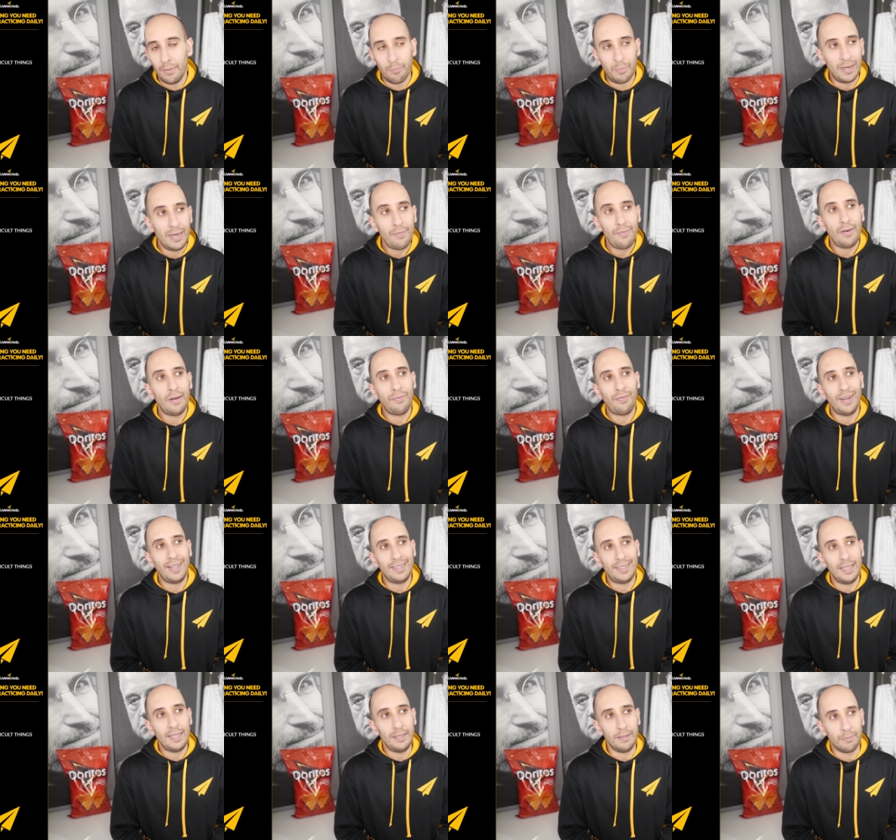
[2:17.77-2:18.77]
But even if I
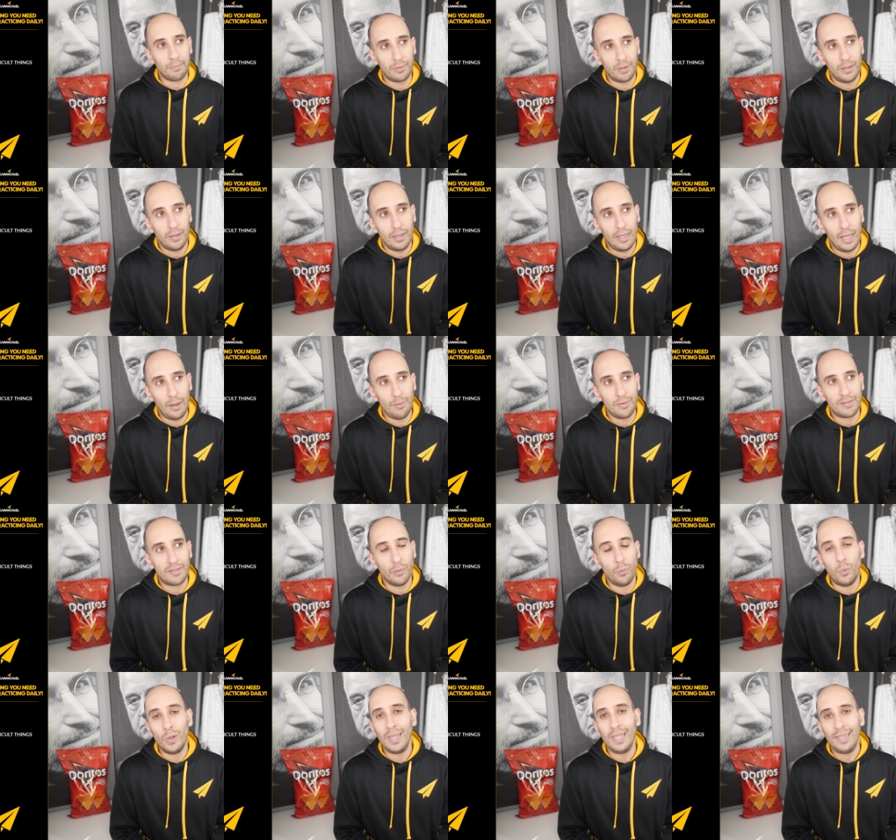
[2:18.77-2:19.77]
didn't, it was
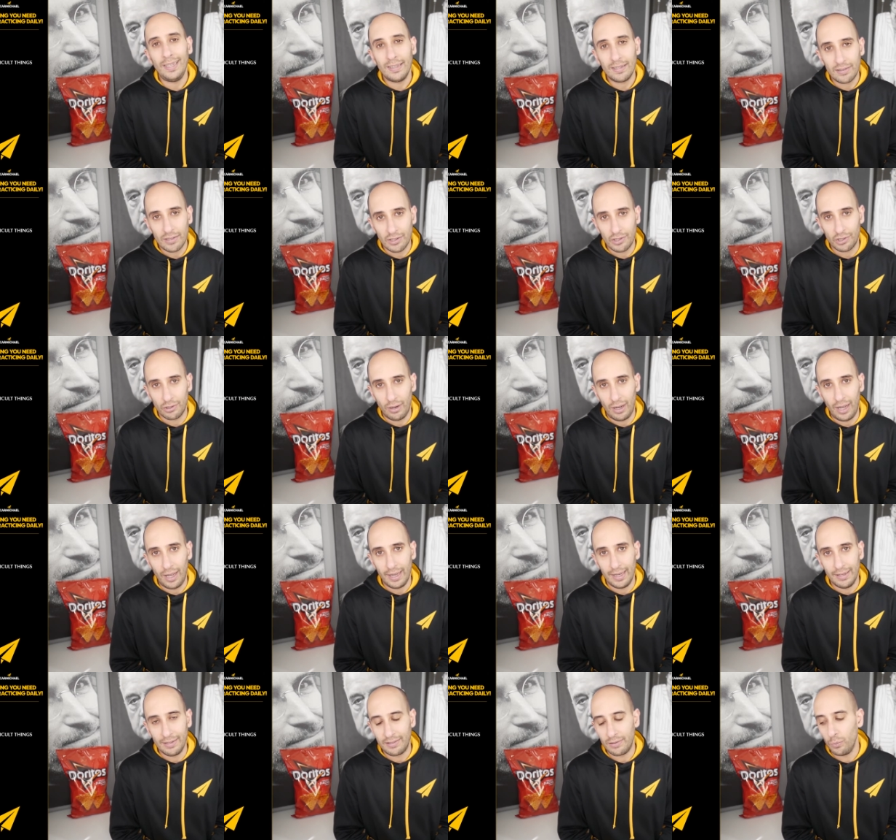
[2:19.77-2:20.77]
the willingness to
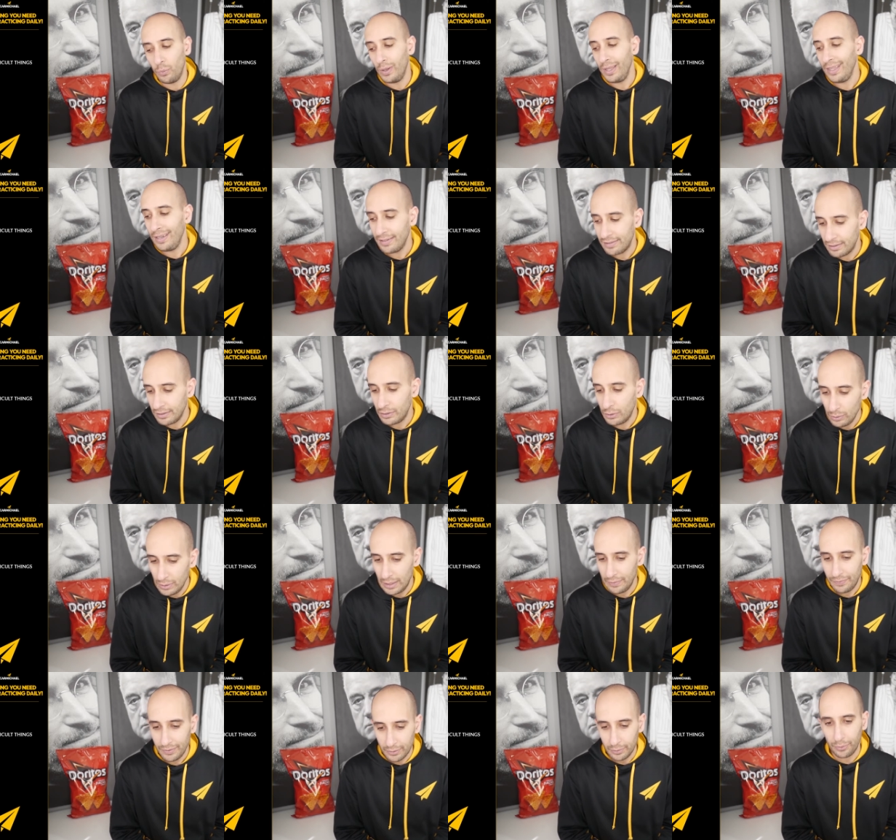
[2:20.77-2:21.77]
try. It's the willingness to do
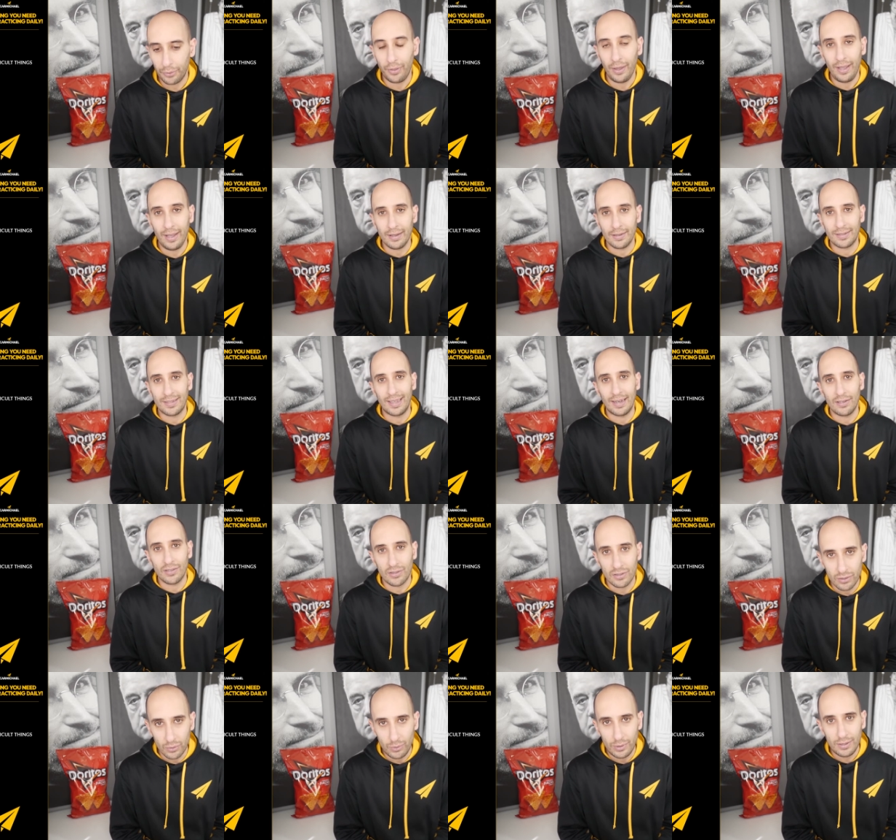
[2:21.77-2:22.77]
difficult things. That as
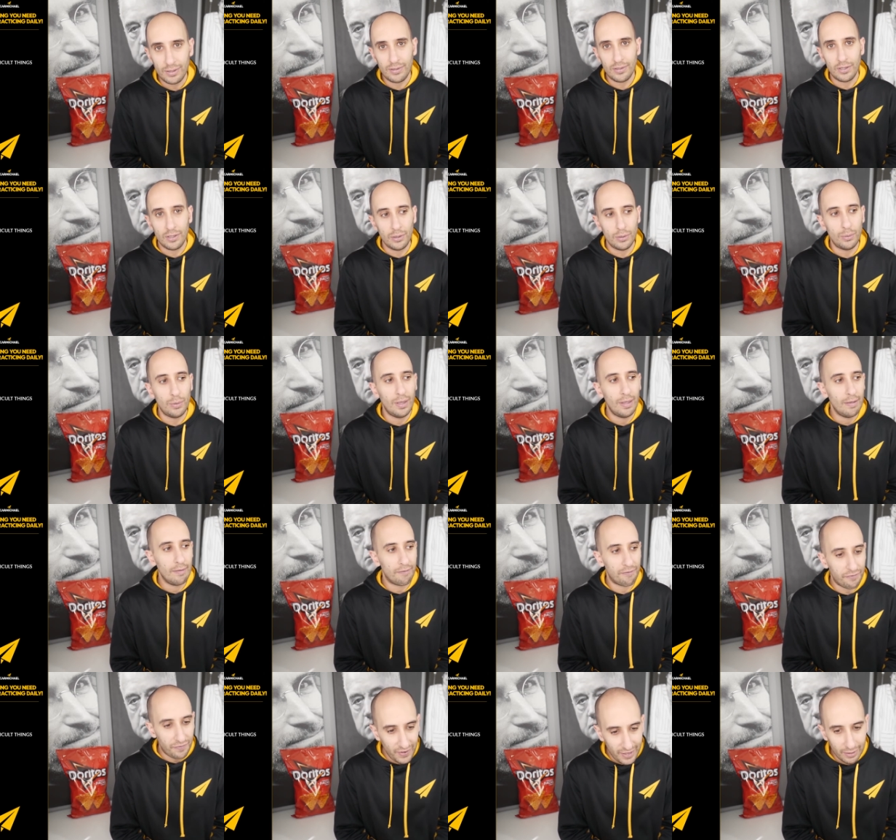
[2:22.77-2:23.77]
soon as you
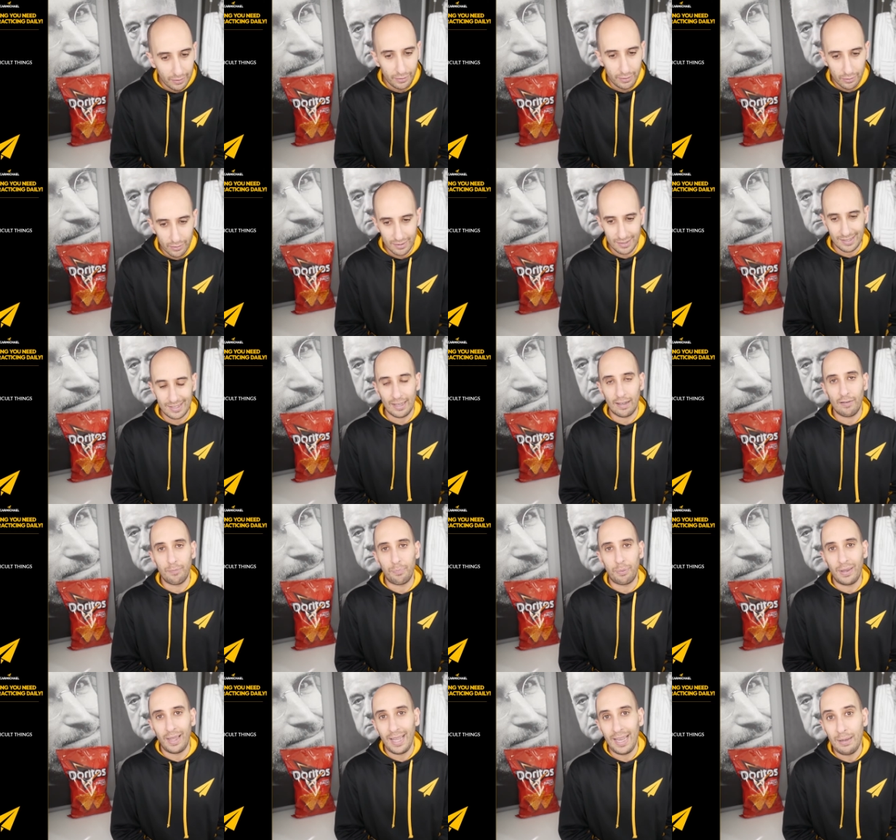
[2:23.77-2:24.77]
feel
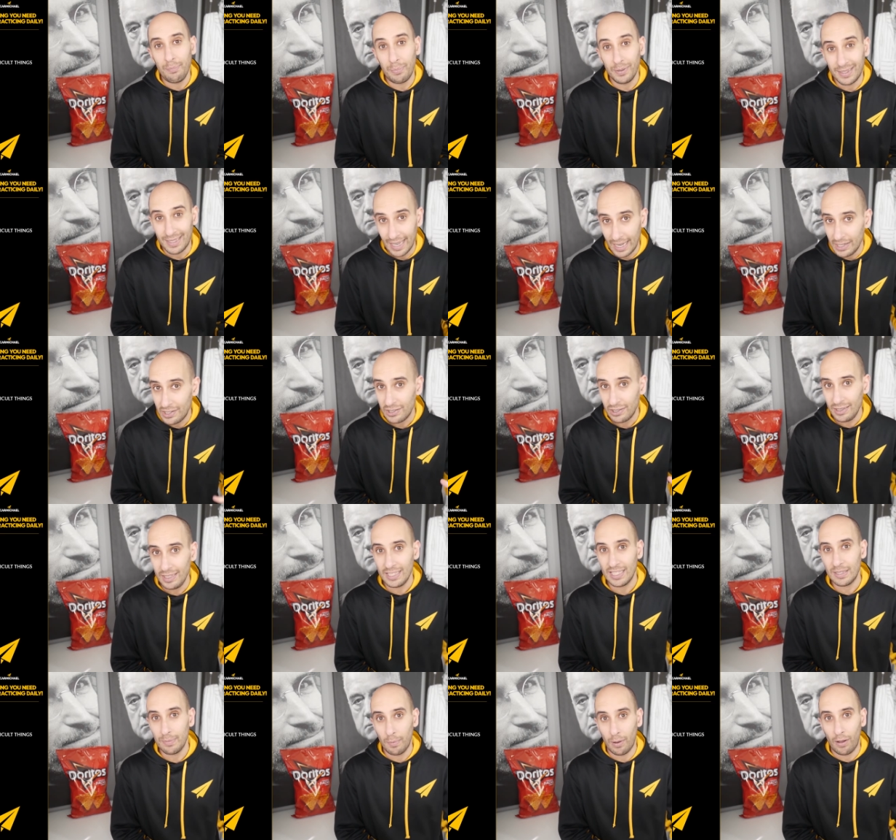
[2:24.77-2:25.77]
yourself playing potentially
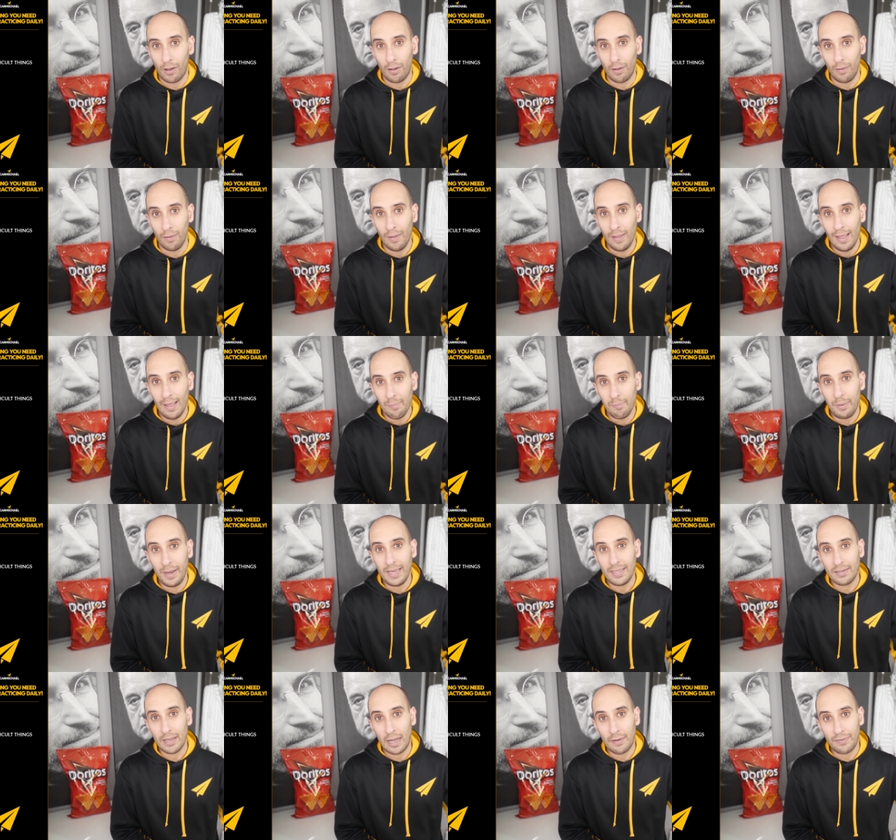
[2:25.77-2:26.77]
small
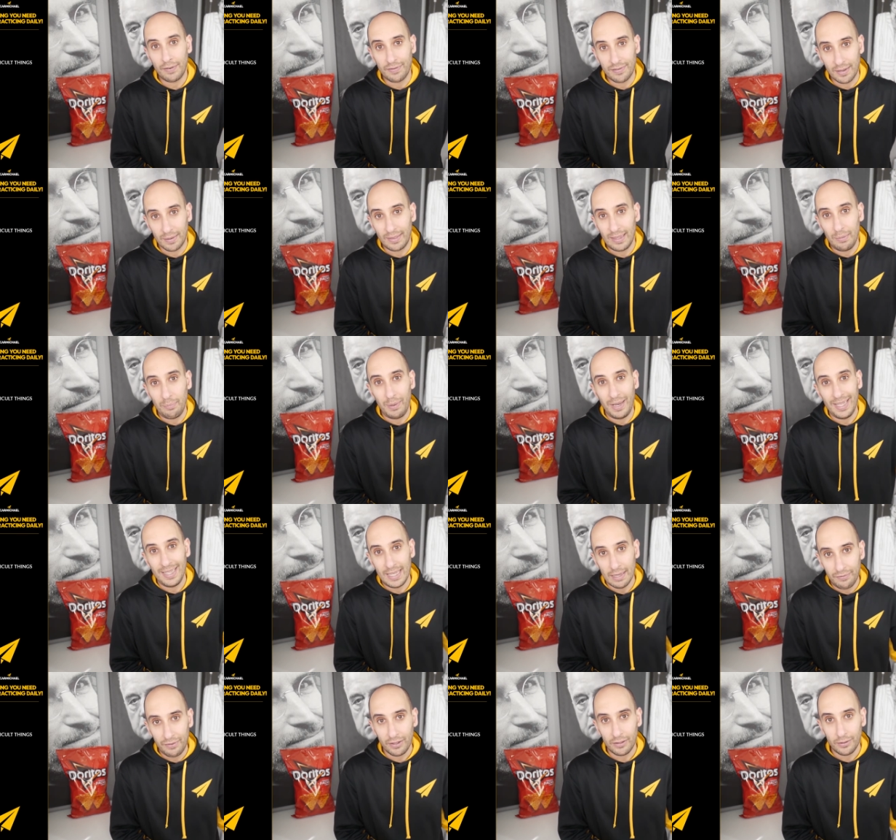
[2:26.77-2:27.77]
based off of something being
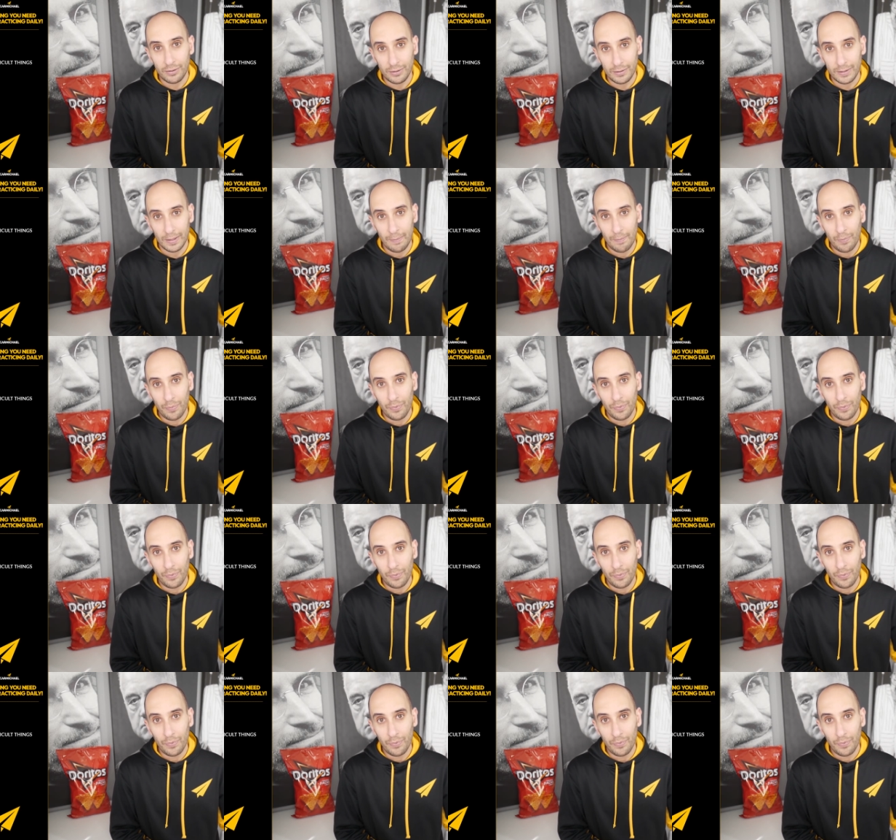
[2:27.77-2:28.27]
difficult,